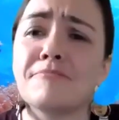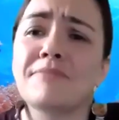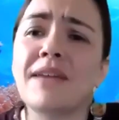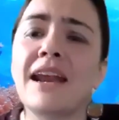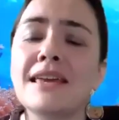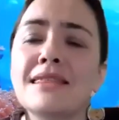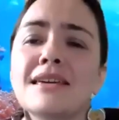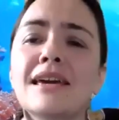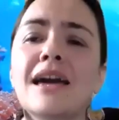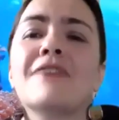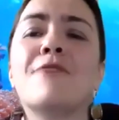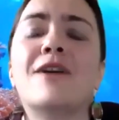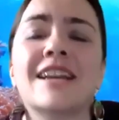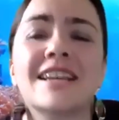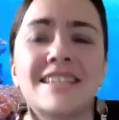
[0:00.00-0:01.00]
And I think I
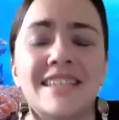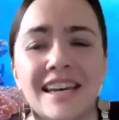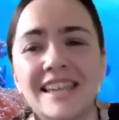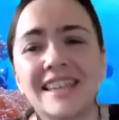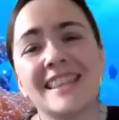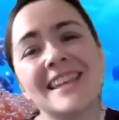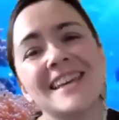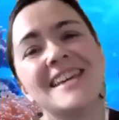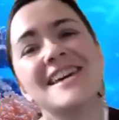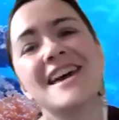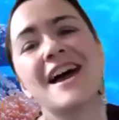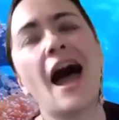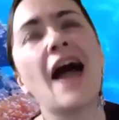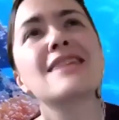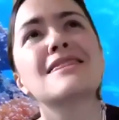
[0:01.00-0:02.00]
wanted to,
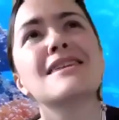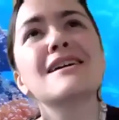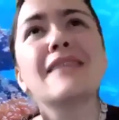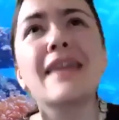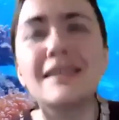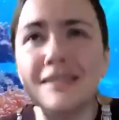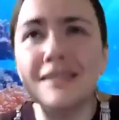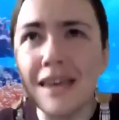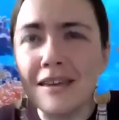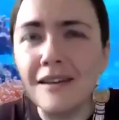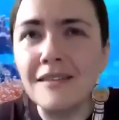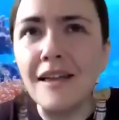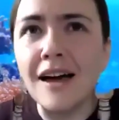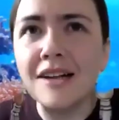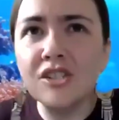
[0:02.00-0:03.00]
I think like
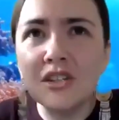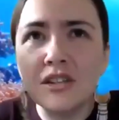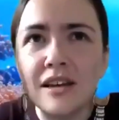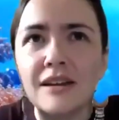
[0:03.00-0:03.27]
psychologically,